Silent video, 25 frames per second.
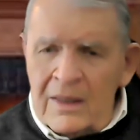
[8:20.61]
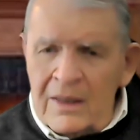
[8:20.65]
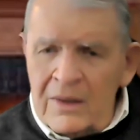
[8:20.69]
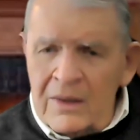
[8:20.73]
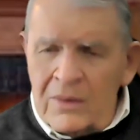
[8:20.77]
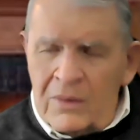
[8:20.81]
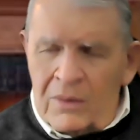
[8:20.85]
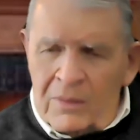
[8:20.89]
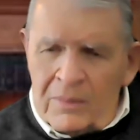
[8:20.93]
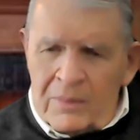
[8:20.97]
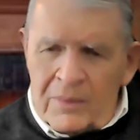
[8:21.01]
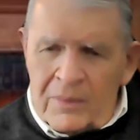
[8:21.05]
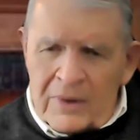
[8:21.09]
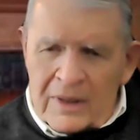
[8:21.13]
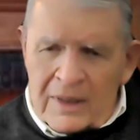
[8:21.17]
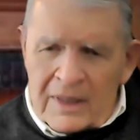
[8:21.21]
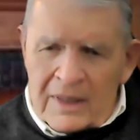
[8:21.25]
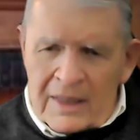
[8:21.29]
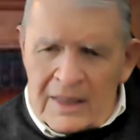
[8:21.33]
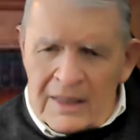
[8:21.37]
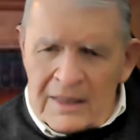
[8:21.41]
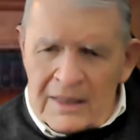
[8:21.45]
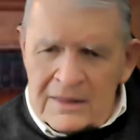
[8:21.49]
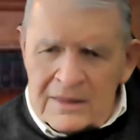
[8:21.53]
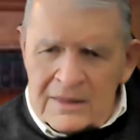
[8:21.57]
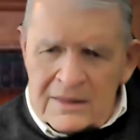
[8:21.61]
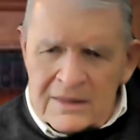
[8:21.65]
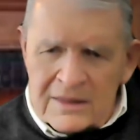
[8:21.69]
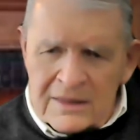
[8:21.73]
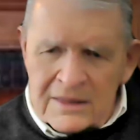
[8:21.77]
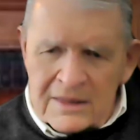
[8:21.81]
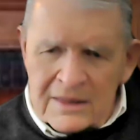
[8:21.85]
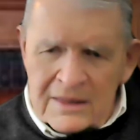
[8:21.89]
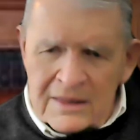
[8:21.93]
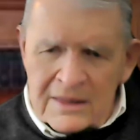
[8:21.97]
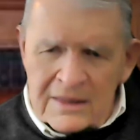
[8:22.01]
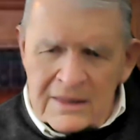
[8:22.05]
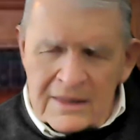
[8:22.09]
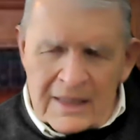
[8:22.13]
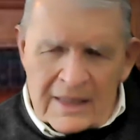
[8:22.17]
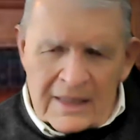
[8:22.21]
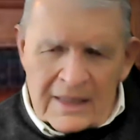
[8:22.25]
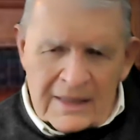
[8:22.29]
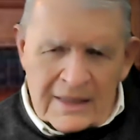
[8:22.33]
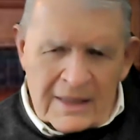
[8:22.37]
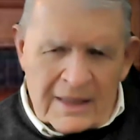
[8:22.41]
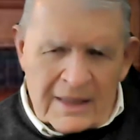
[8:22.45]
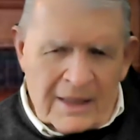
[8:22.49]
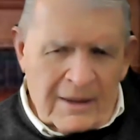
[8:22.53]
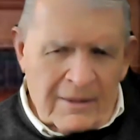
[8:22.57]

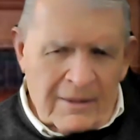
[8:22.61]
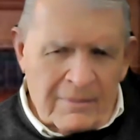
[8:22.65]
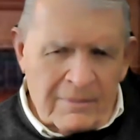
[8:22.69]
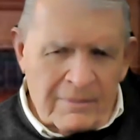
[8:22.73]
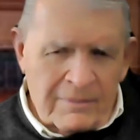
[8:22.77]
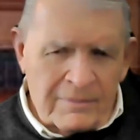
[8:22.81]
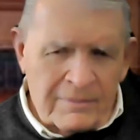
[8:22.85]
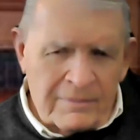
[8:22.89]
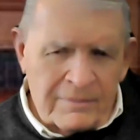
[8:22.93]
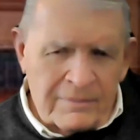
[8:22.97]
goldbergheinz.com.